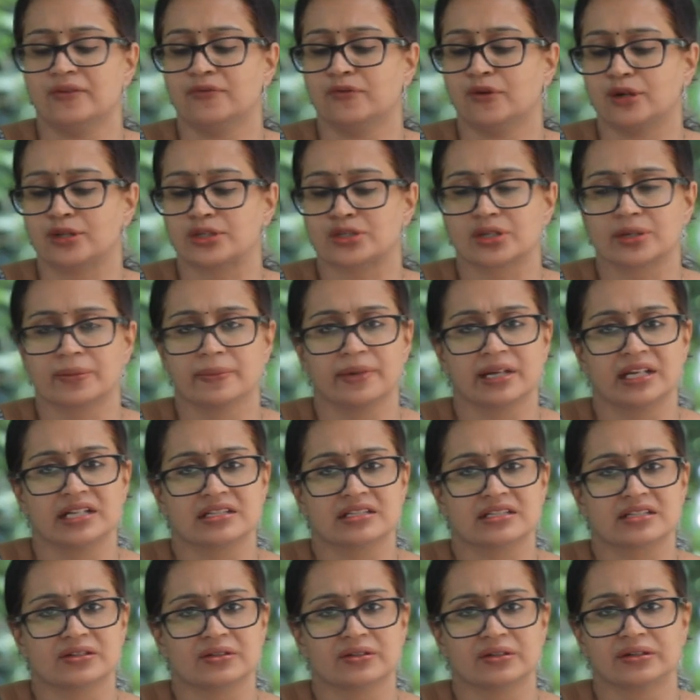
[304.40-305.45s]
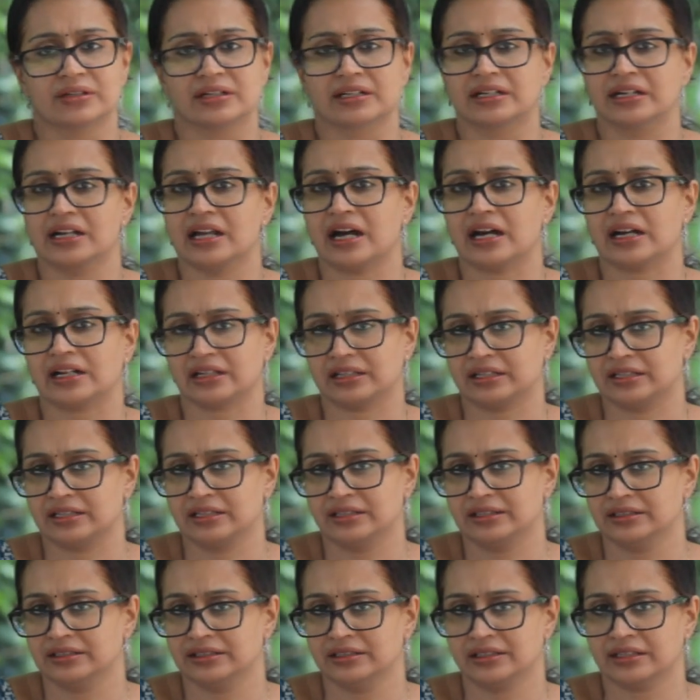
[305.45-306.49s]
Fortune means good luck,
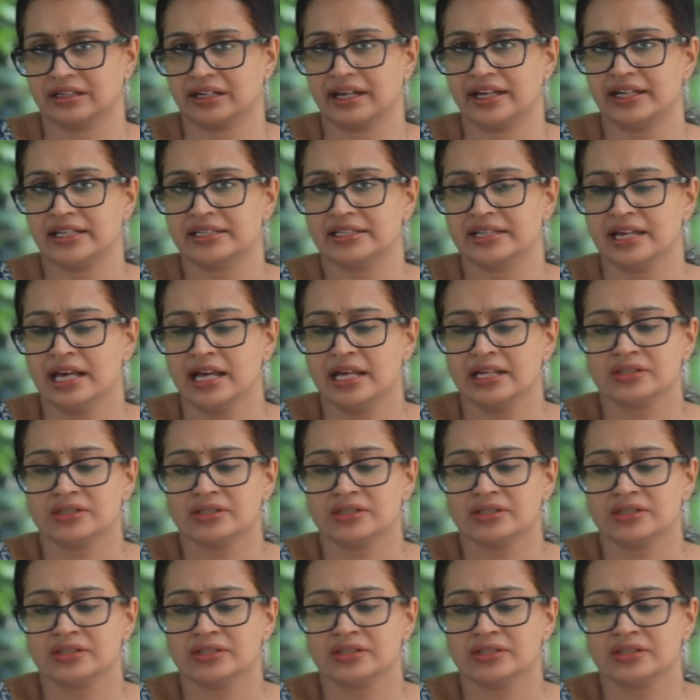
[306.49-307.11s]
right?